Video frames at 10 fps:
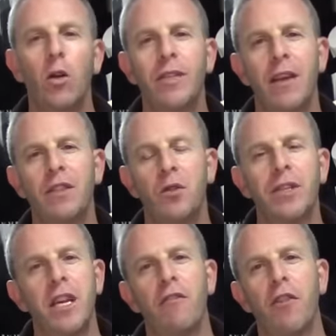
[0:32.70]
David
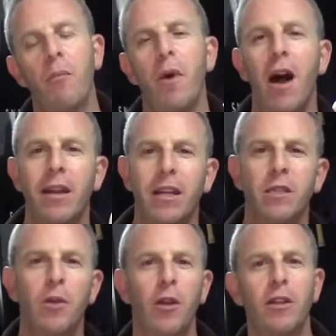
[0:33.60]
Zaritsky for the Bond
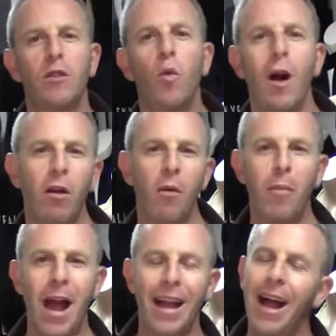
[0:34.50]
Experience. Welcome
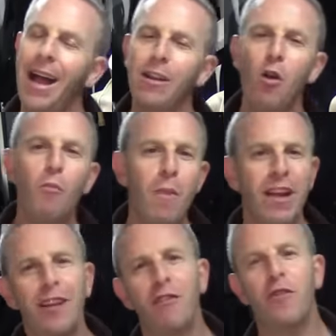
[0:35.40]
back. I know
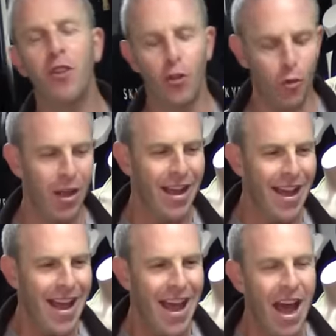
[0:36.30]
many of you
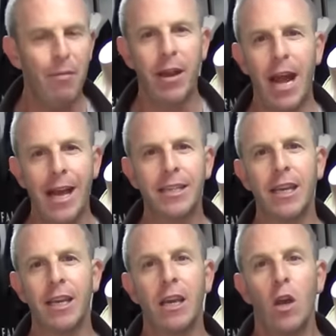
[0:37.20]
have been
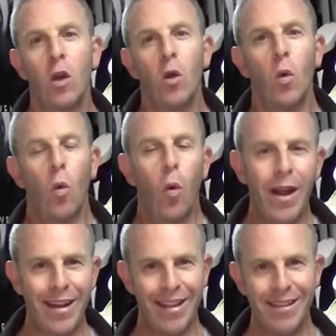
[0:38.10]
asking,
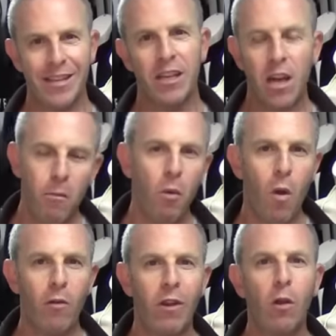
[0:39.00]
what is the number
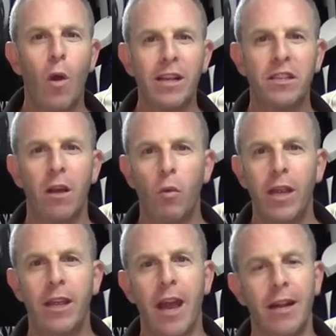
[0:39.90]
one request that
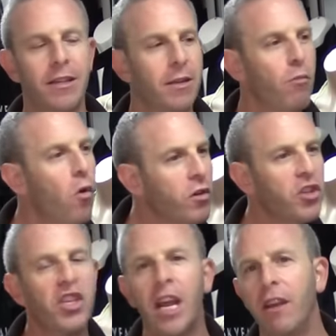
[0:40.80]
we get? Is it more
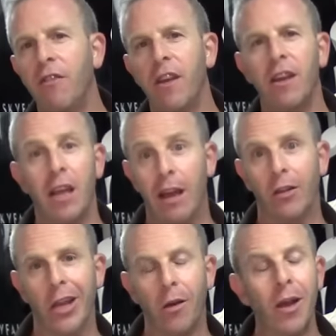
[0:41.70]
shaving?
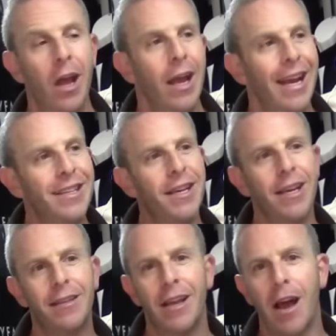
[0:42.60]
Hell no. Is
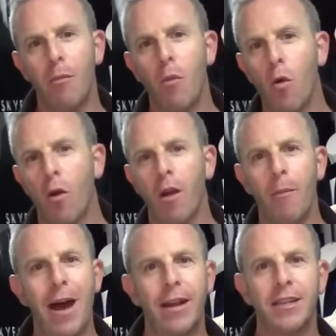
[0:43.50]
it more
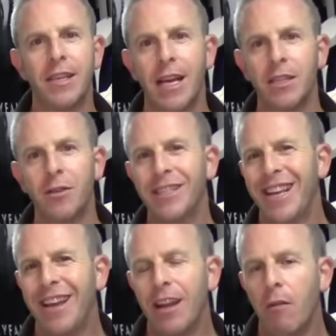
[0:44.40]
about
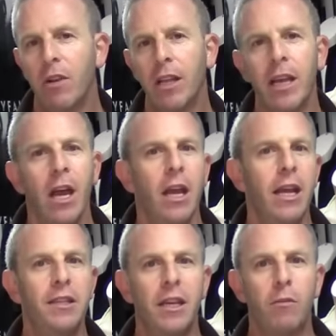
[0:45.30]
accessories? Eh, not really.
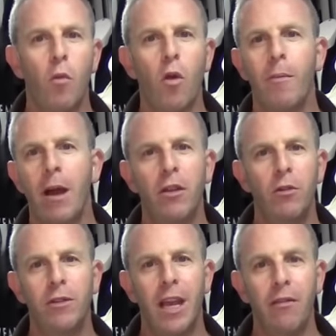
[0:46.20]
Is it more about
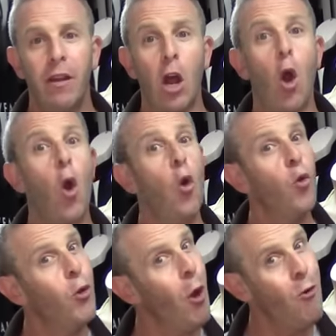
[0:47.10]
you, David?
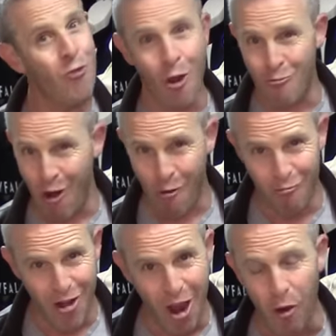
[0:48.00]
Oh,
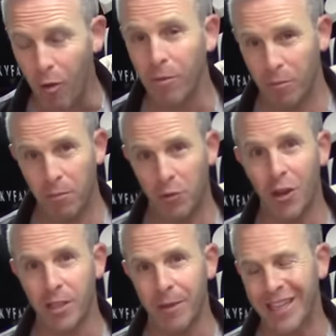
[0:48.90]
no.
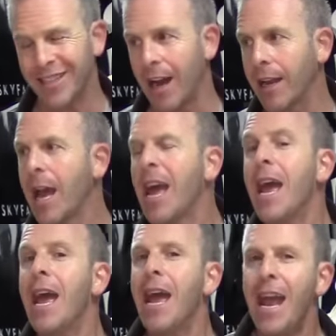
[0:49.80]
Trust me, it's not.
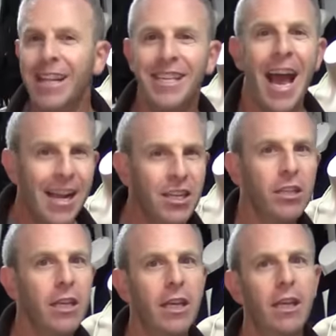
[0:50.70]
It's
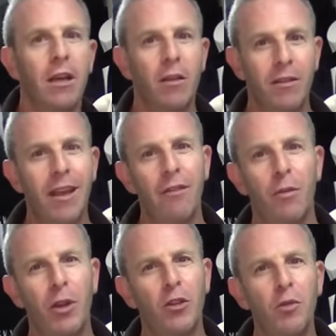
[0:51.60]
actually,
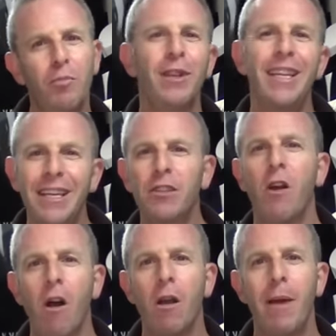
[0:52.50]
David, could you please
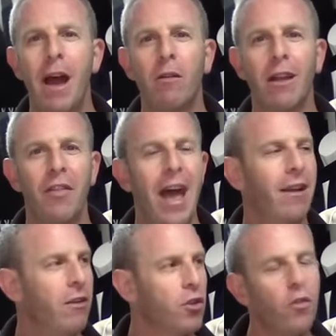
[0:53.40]
talk about
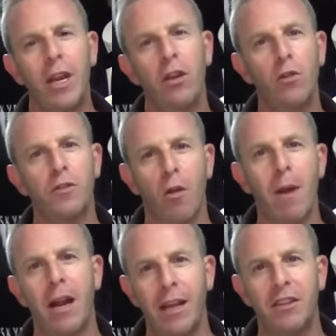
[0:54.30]
that screen-used
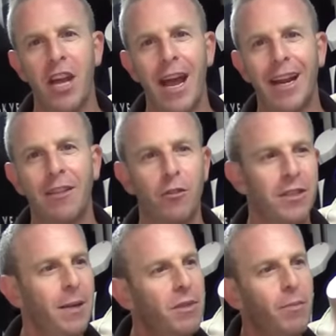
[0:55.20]
Armani jacket? There
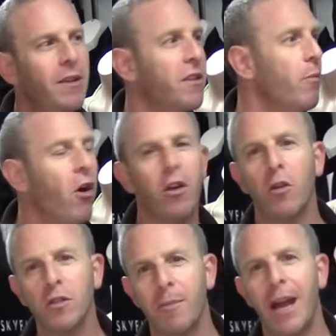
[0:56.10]
seems to be some
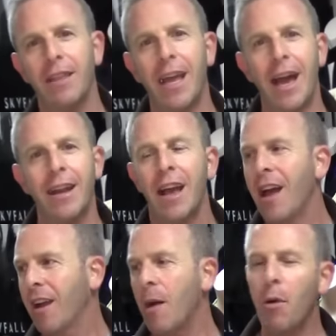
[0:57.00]
articles about that,
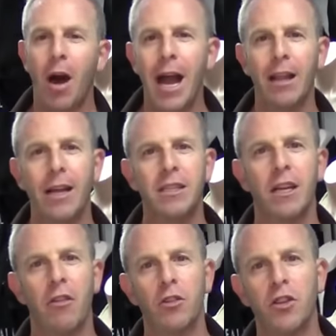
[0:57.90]
a couple highlights
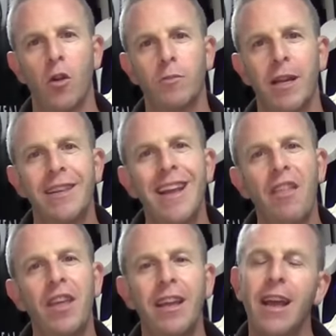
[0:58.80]
in other shows, but
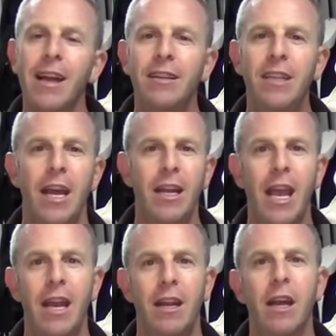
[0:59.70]
nothing
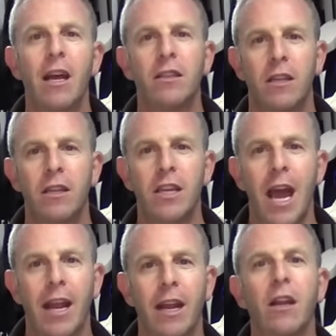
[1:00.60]
dedicated to the
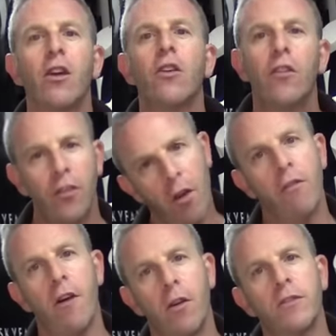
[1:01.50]
jacket. So,
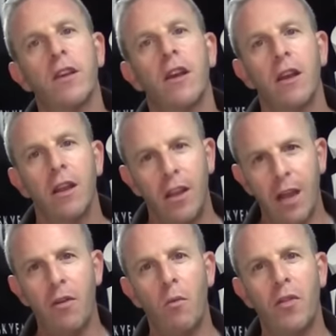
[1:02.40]
folks,
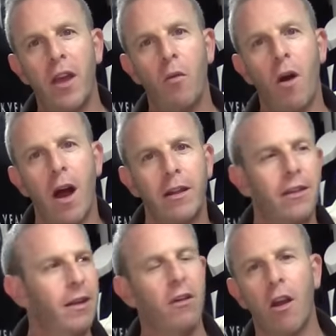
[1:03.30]
give them what they
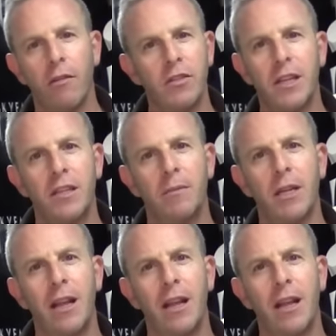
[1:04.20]
want. Didn't Carver say something